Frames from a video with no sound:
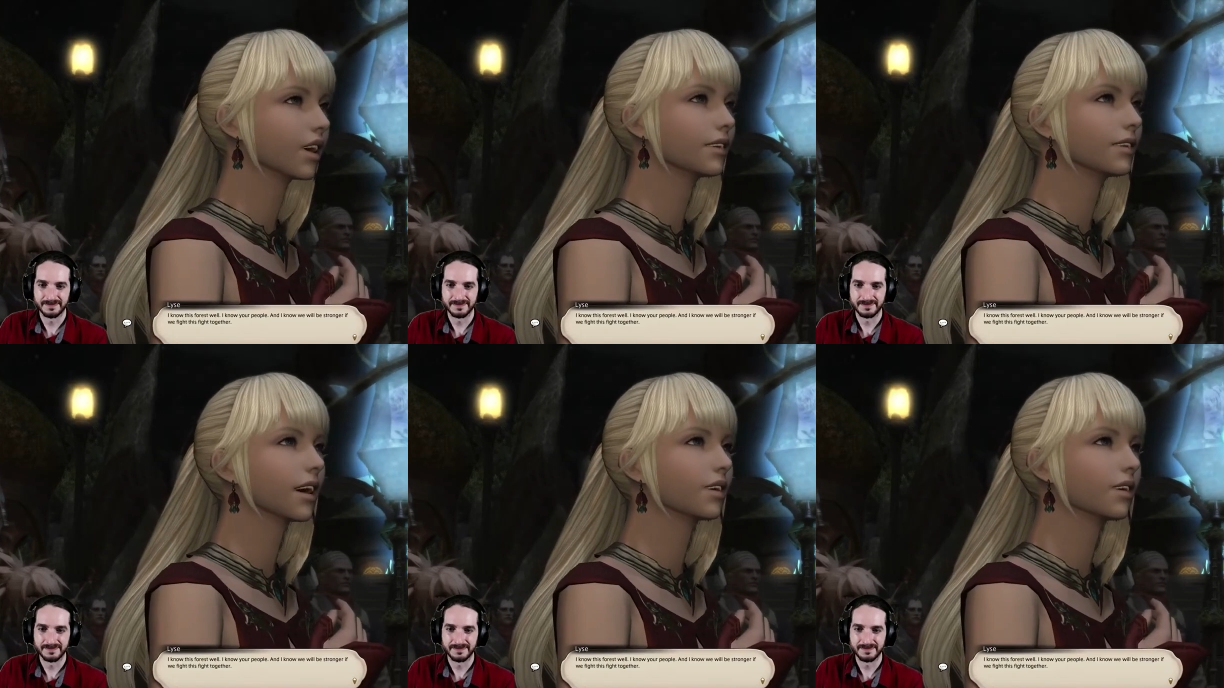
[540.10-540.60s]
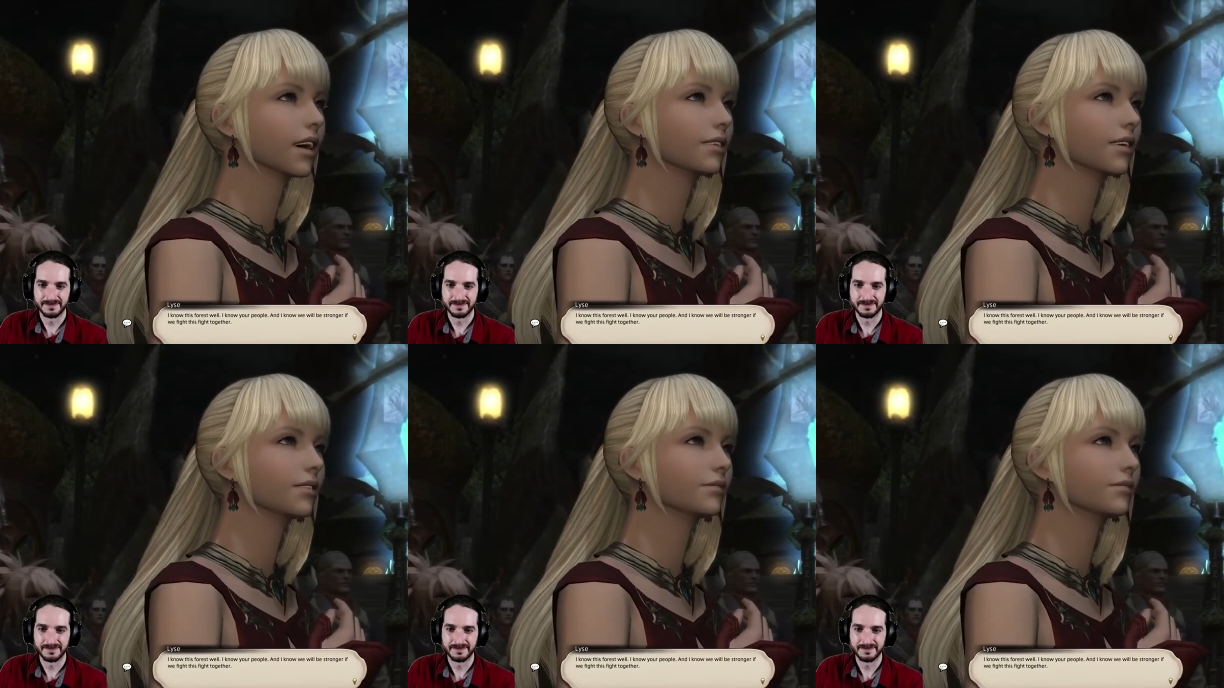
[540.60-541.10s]
Speaker 1: this forest
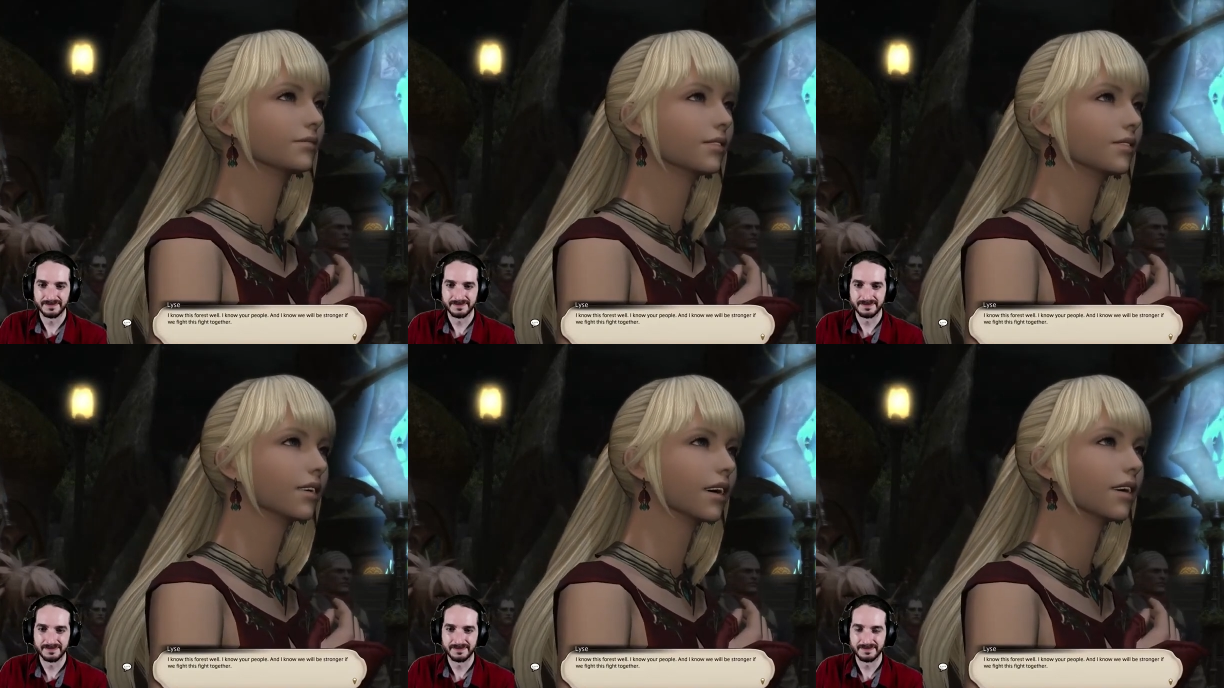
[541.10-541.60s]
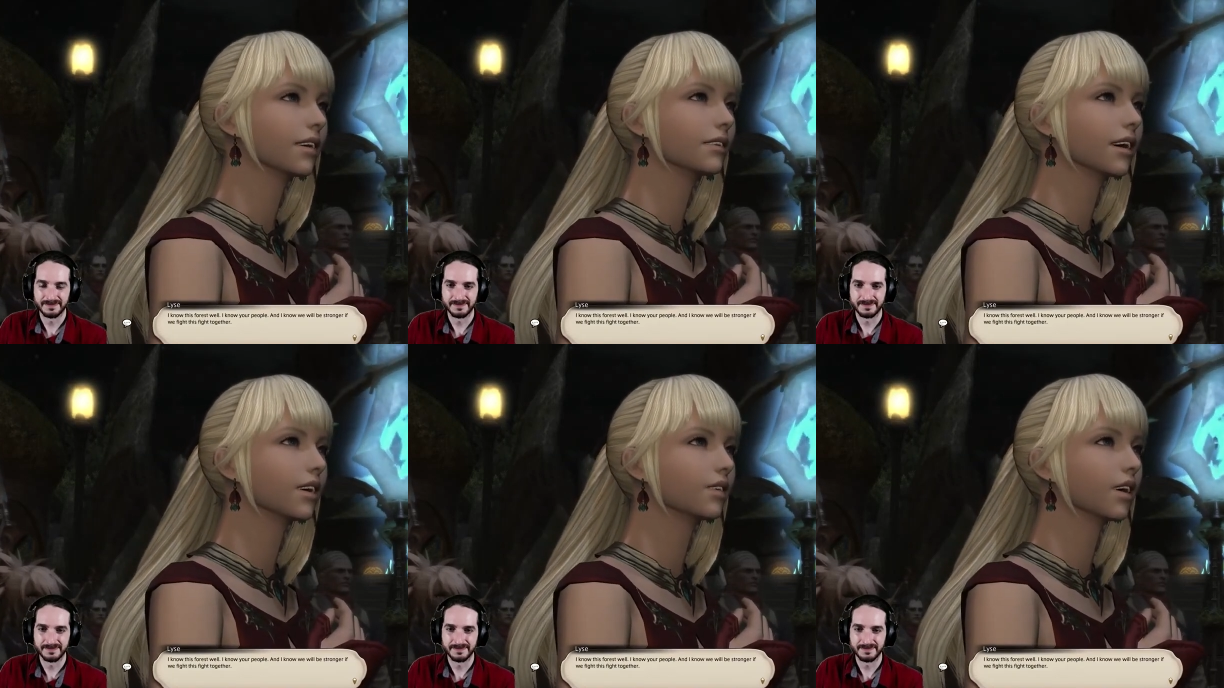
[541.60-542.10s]
well. I know
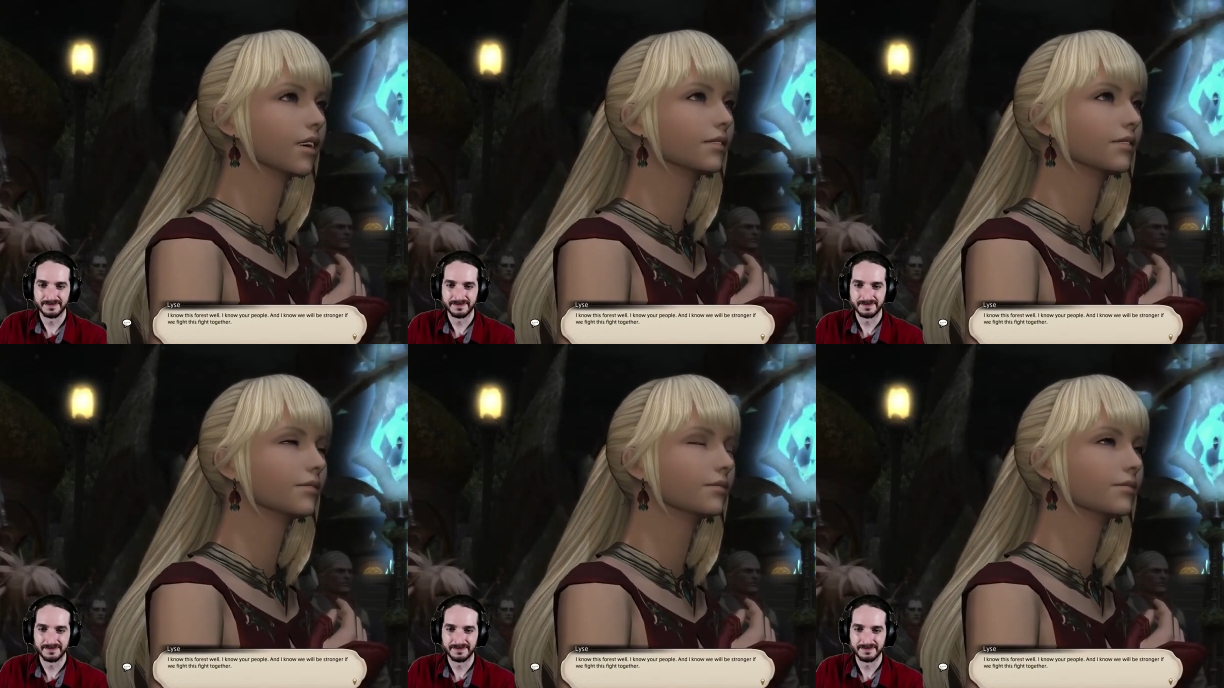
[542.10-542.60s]
your people.